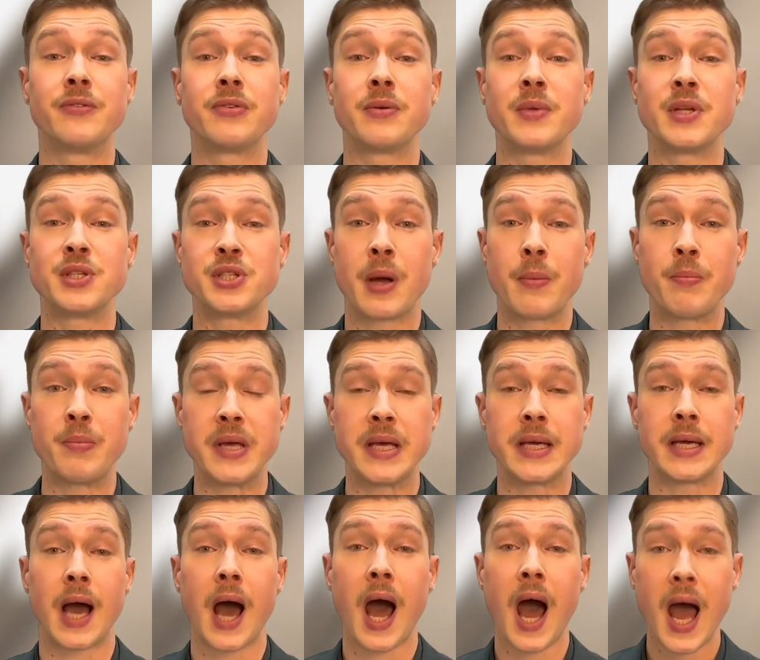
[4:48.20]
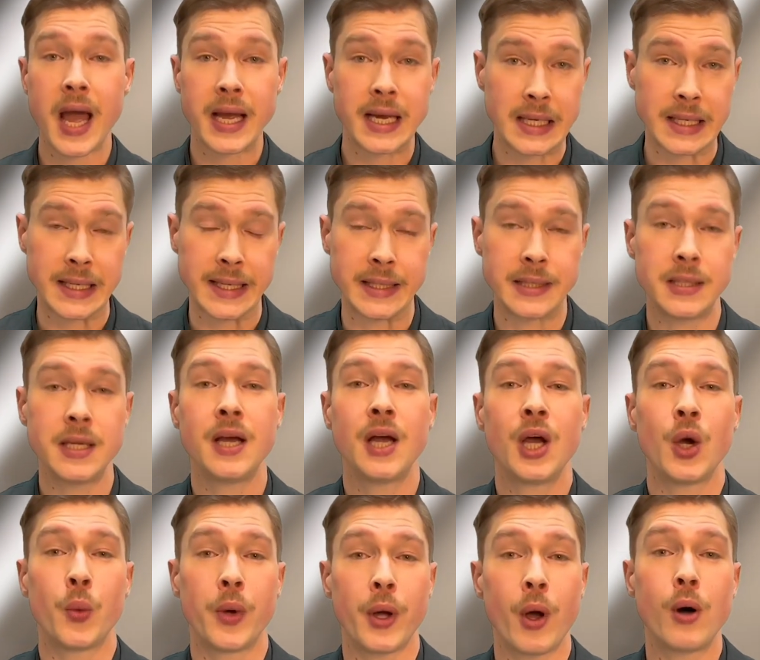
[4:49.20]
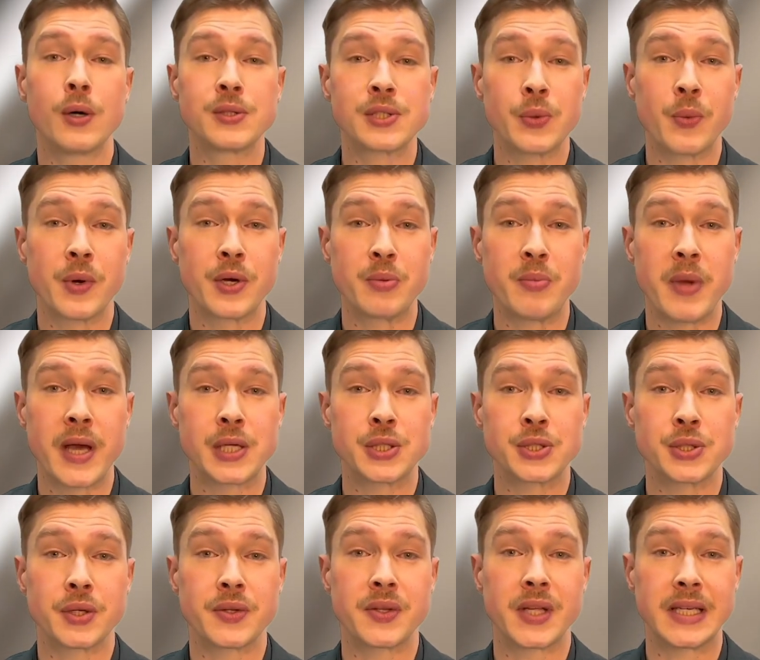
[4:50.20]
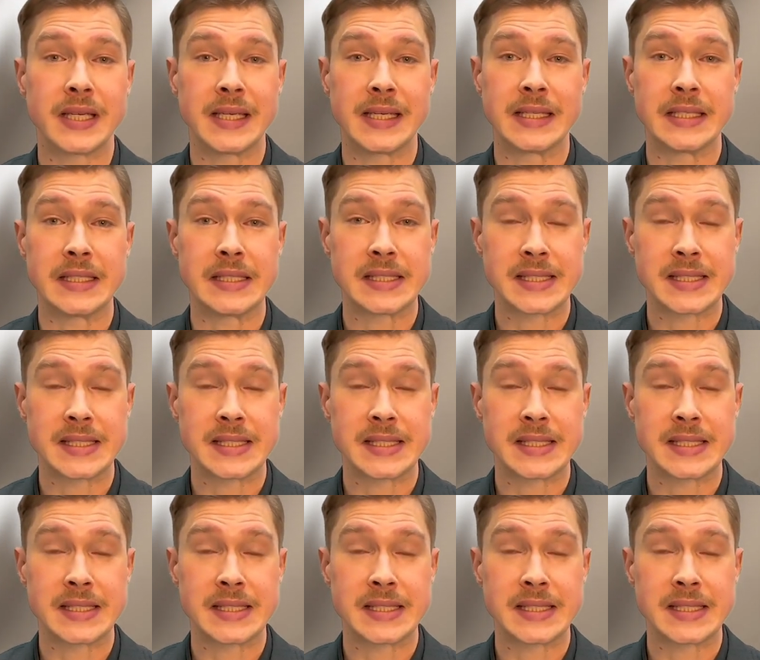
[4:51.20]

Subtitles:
from the gem being eye clean, we also want to make sure that it is